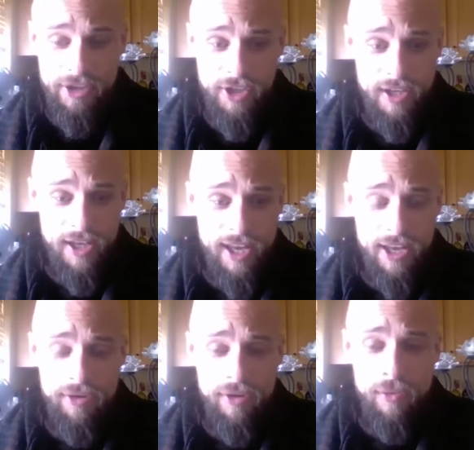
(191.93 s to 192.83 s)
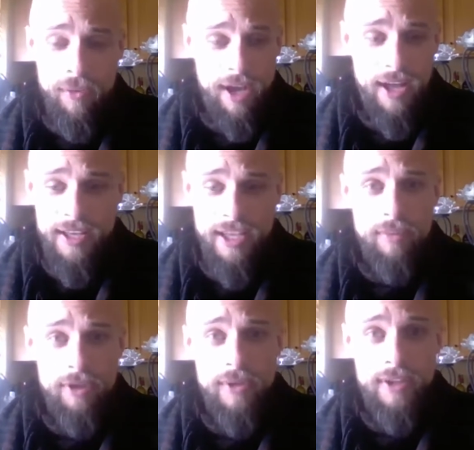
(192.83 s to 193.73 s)
of shit. And I don't know
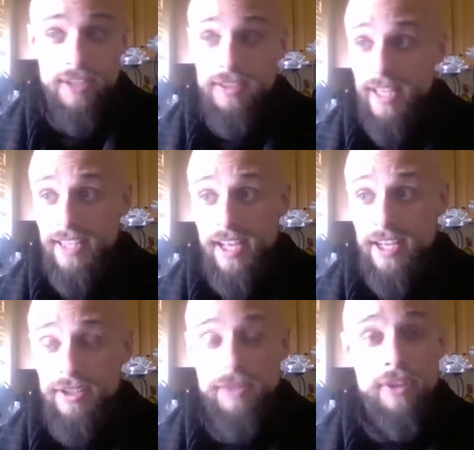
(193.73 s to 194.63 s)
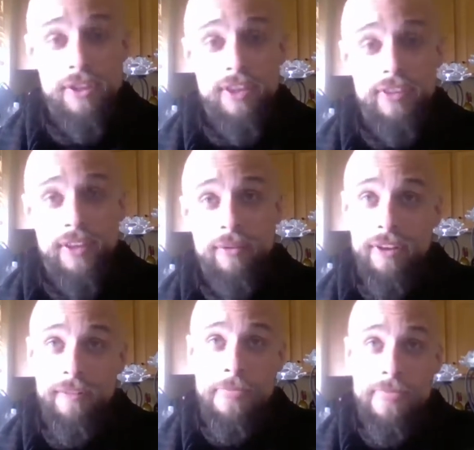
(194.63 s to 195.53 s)
why I keep doing this. That's actually one
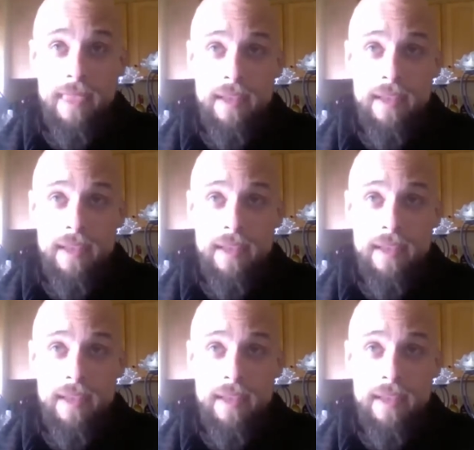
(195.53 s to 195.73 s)
thing that,